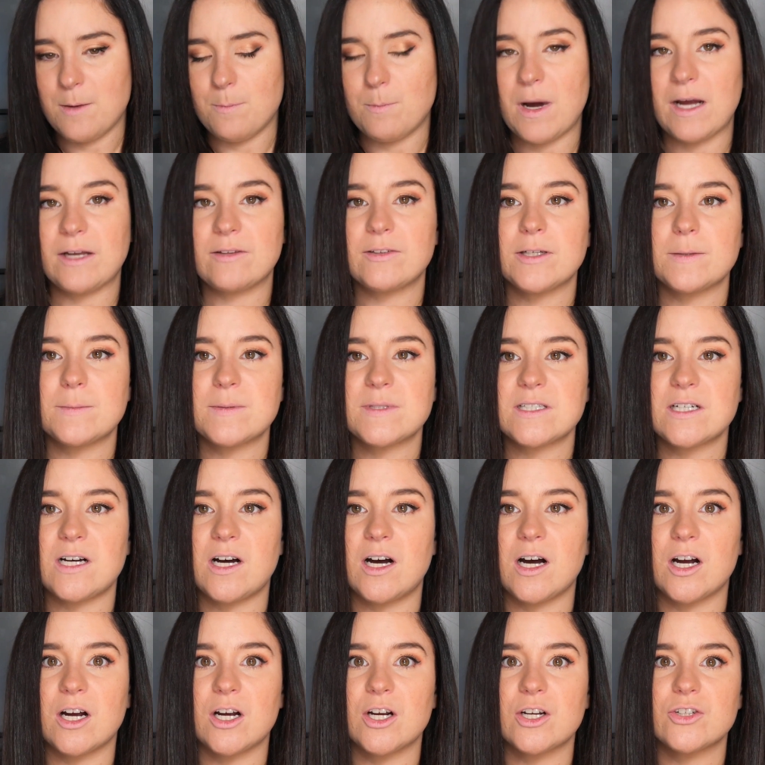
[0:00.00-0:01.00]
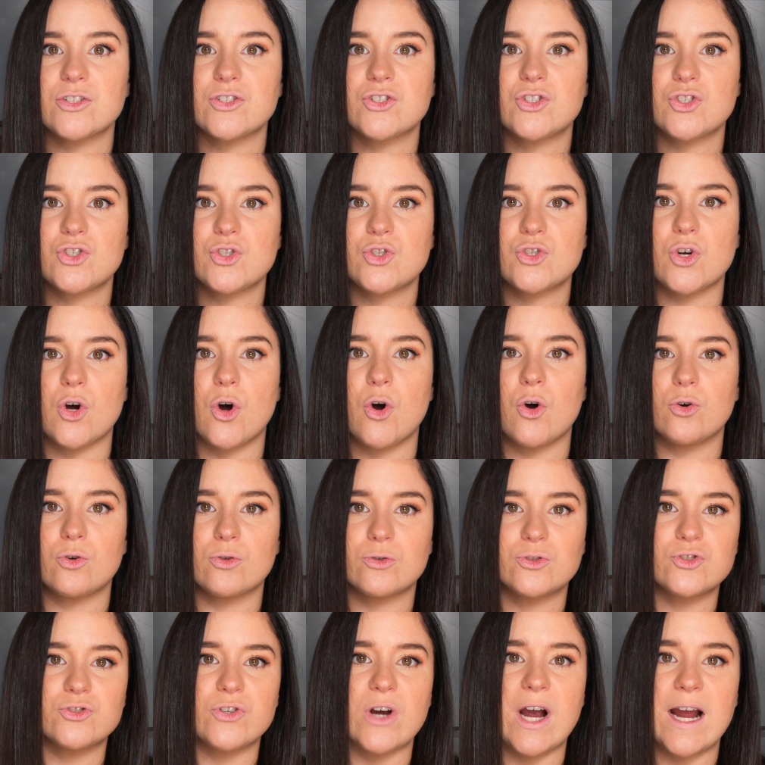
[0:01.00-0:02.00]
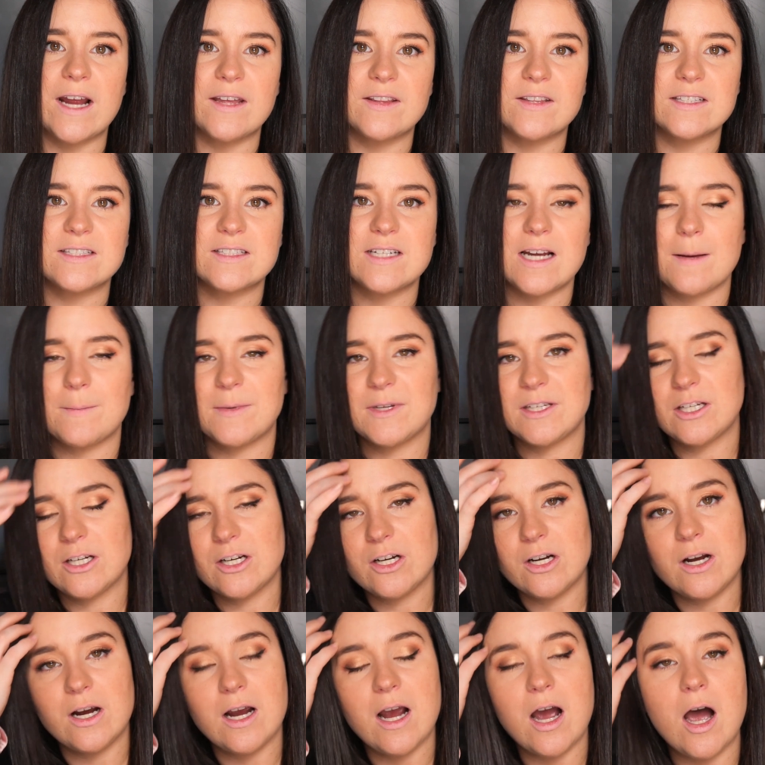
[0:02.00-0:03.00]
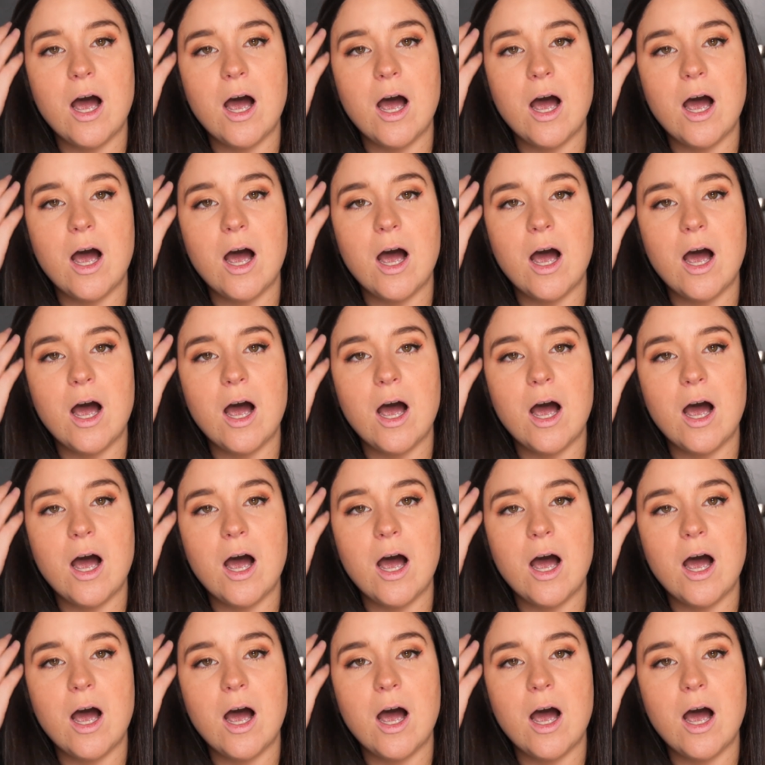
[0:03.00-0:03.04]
My lips are so dry this time of year.